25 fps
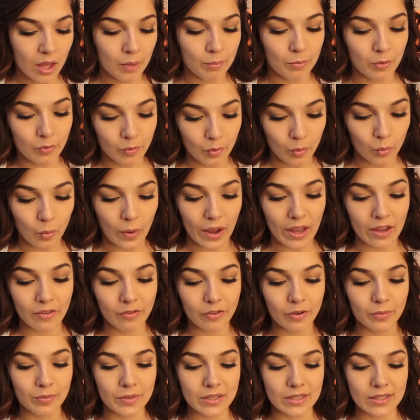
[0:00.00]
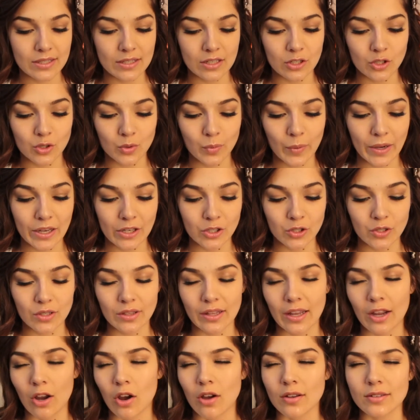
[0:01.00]
move away from this situation
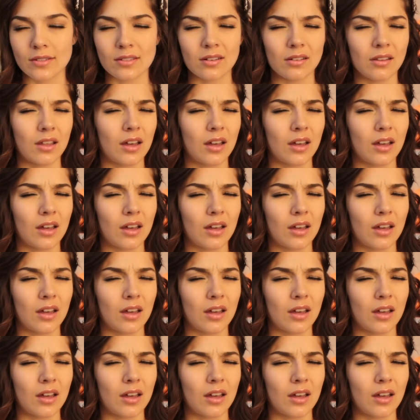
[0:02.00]
that caused a